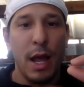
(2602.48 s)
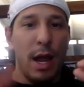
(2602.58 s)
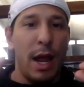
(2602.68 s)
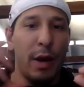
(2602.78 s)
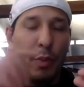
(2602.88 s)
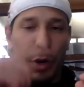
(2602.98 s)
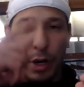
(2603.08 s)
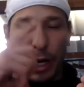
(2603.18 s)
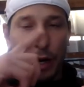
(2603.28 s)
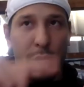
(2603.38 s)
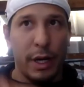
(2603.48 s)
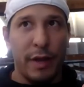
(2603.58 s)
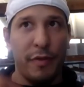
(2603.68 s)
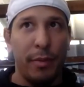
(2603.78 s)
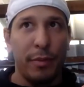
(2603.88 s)
and we're here to
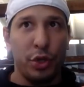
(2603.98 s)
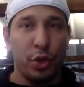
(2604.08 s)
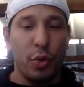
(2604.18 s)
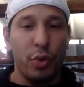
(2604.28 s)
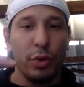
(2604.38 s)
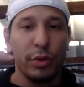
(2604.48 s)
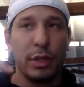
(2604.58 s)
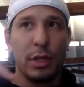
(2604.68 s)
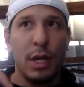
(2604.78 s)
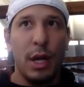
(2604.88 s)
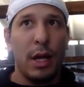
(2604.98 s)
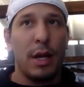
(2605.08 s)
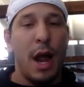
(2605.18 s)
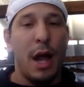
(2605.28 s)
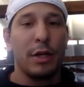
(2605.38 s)
give them the tools
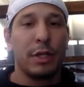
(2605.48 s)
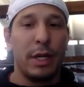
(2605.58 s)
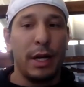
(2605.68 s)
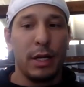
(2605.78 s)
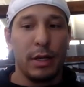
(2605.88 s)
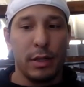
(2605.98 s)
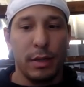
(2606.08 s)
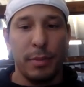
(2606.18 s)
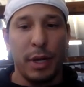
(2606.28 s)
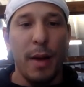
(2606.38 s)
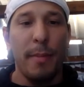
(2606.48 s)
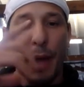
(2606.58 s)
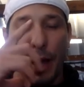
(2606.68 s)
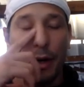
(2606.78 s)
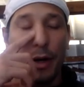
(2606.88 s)
and knowledge they need to become
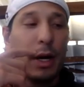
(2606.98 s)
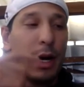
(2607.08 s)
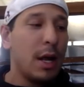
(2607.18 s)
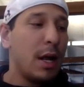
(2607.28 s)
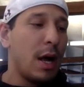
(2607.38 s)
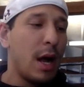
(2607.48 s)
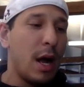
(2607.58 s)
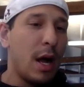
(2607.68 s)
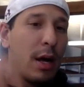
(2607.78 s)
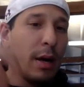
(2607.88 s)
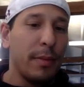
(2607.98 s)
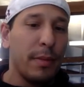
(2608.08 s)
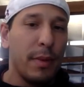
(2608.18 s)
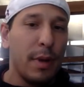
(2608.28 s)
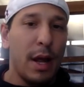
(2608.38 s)
better.
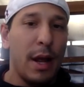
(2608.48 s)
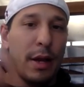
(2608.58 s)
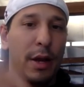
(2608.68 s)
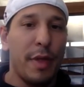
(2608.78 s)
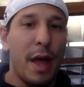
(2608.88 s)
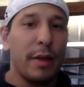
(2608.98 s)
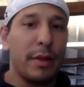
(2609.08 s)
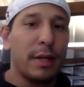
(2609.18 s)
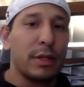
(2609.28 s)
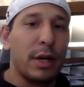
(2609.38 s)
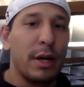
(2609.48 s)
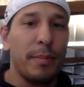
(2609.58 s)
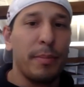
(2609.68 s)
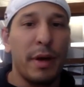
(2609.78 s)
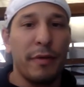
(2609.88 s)
That's going
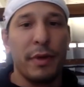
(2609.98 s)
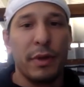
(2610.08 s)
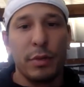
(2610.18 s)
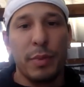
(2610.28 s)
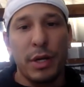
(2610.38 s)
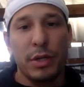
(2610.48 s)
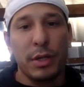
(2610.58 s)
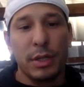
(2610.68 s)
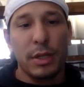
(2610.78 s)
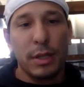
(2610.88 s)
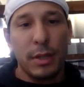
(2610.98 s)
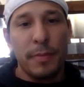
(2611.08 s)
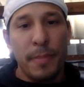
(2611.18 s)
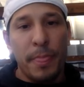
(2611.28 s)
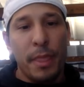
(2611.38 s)
to benefit those patients
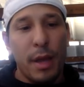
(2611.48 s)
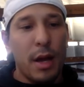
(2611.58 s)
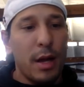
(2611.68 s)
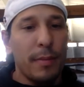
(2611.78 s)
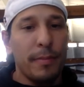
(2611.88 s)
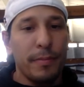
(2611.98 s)
in